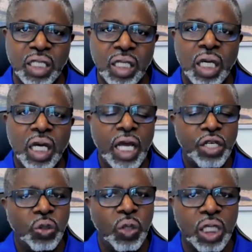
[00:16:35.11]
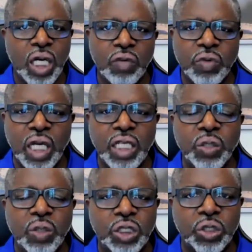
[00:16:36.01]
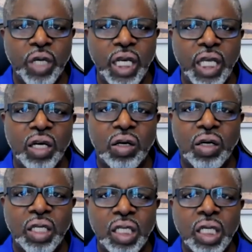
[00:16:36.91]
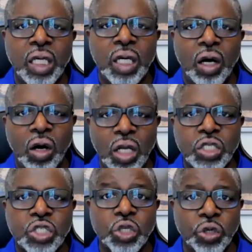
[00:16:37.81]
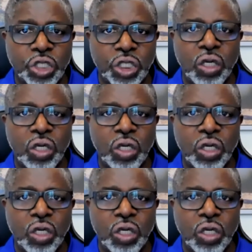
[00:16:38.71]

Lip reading: And I do a training on search